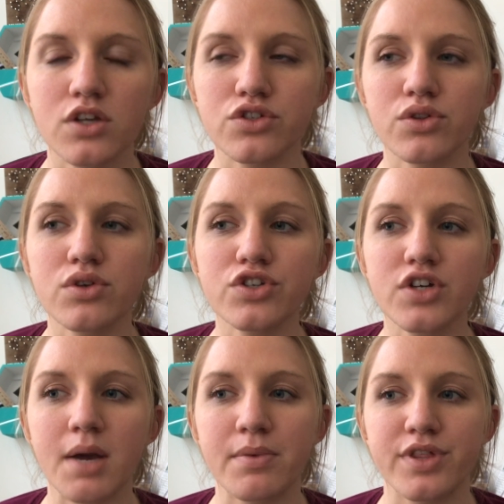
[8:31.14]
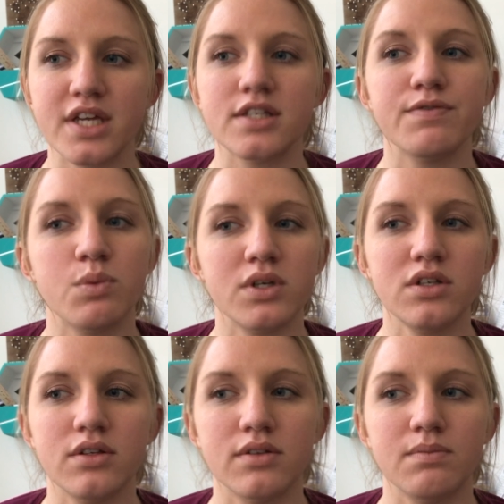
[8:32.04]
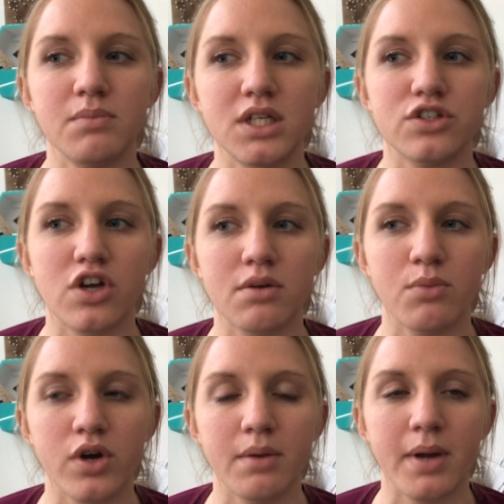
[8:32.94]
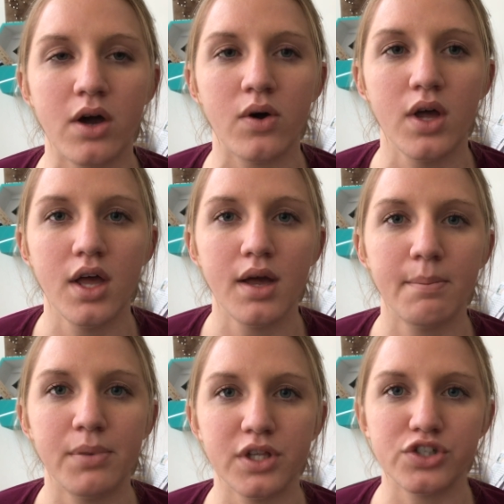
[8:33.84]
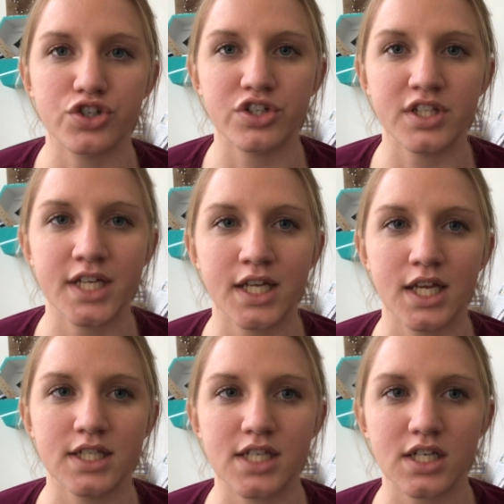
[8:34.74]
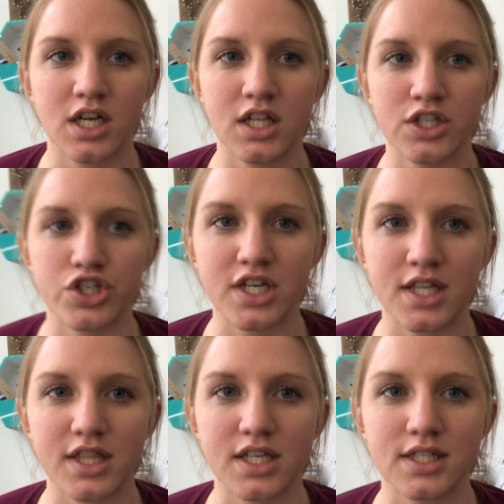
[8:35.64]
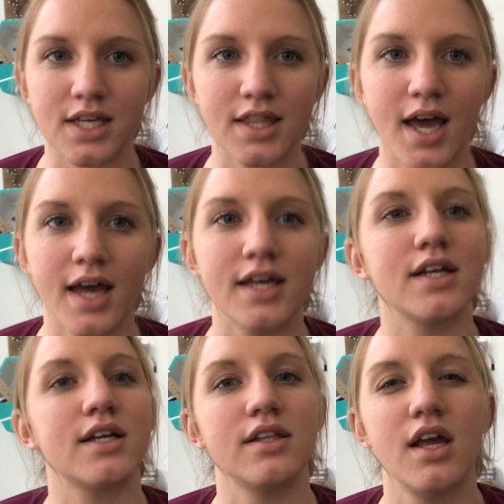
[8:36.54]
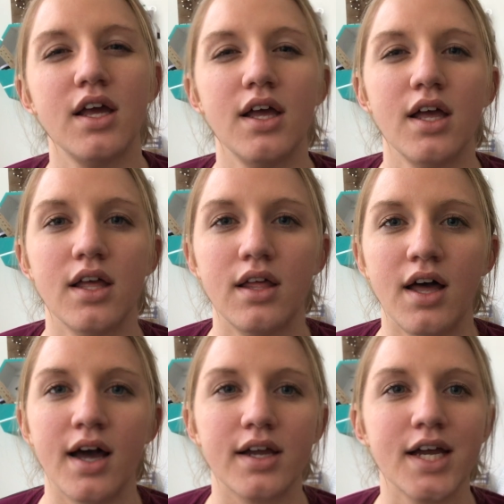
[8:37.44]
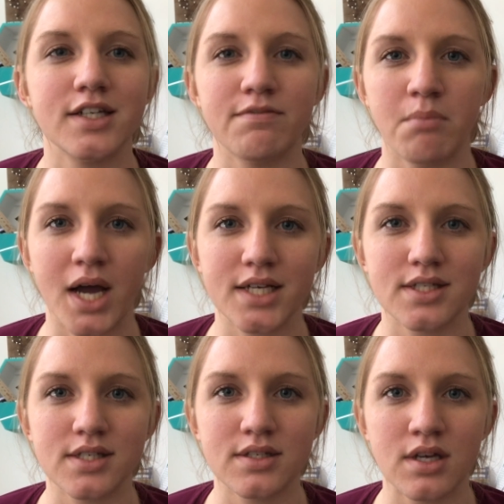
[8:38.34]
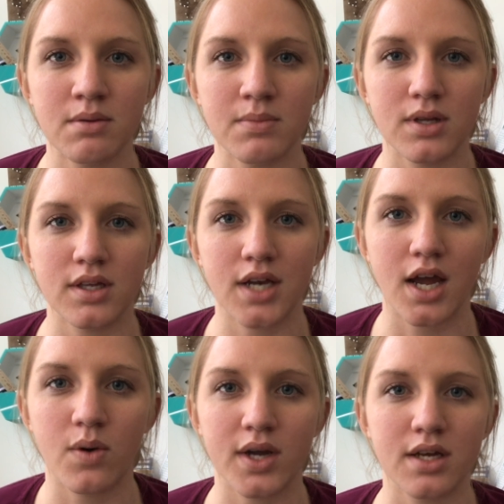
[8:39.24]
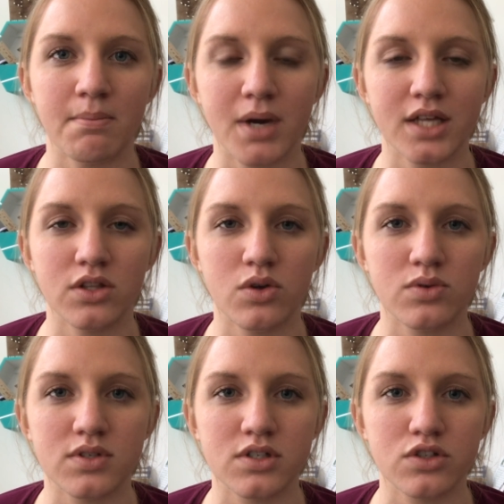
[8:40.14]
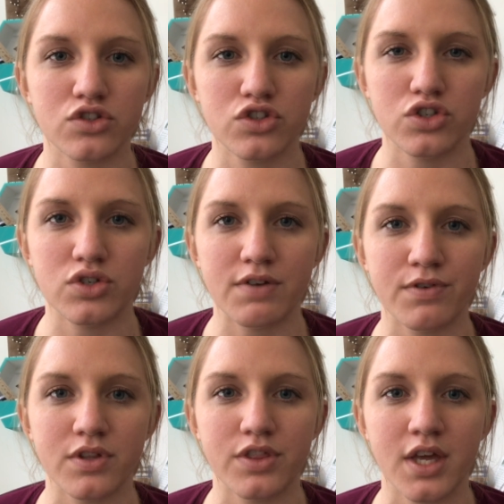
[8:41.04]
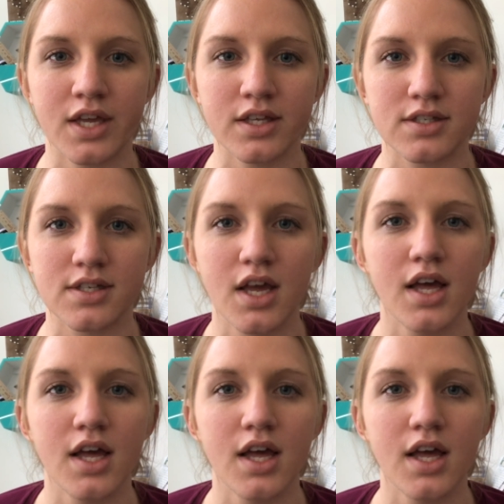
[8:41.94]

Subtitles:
So those are a couple things. If you want me to talk more about bullet journaling and technology and things like that, and kind of my system and how I combine those two different things,